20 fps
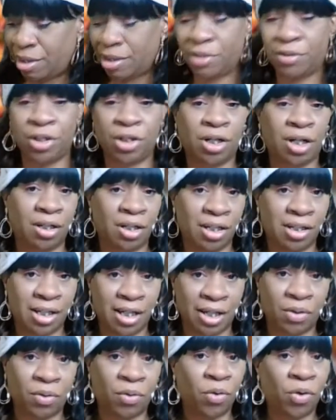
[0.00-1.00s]
You're going to
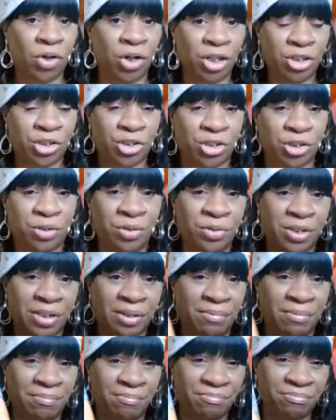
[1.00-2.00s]
need orange juice.
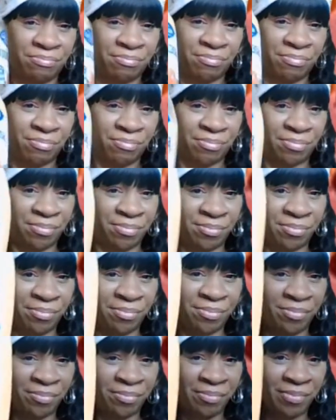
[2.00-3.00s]

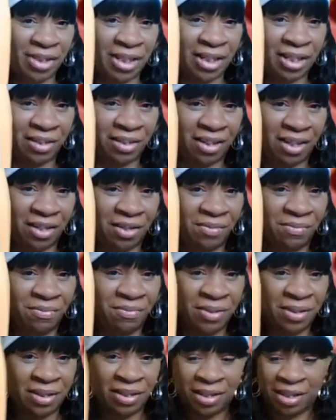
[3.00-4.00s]
There you go.
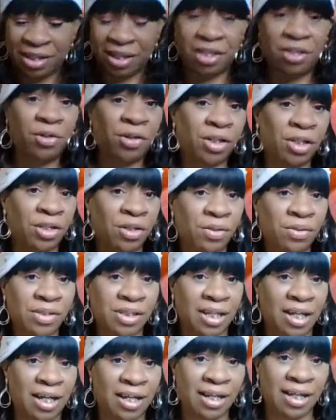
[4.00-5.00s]
You can use
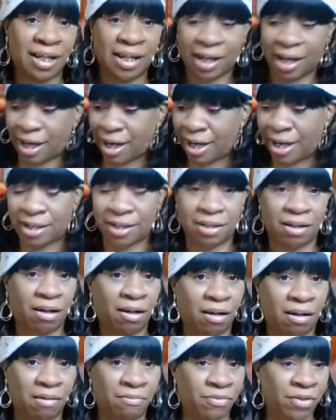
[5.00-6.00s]
any kind
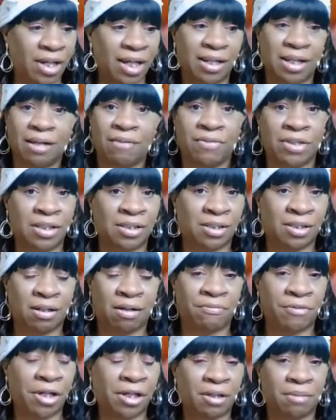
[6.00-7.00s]
of any of this
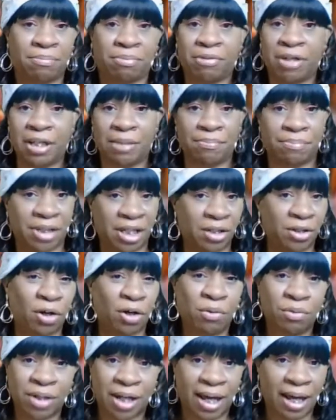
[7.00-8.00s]
stuff. It could be
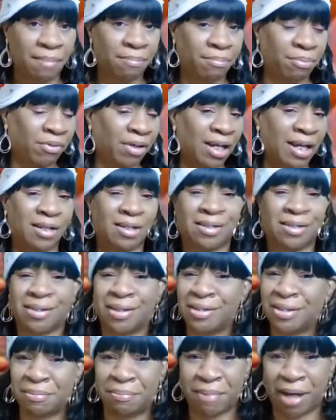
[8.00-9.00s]
no name brand. It
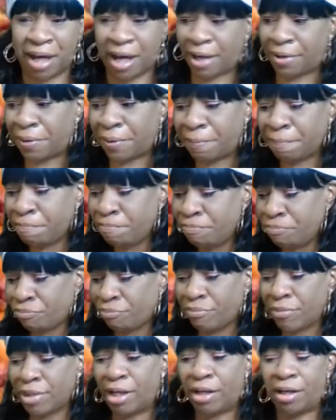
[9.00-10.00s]
doesn't matter.
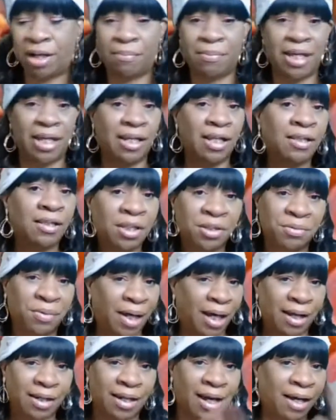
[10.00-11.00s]
Anything you
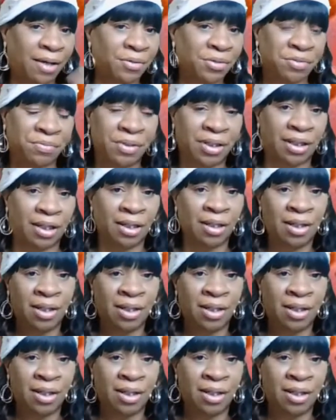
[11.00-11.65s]
got in the house, really.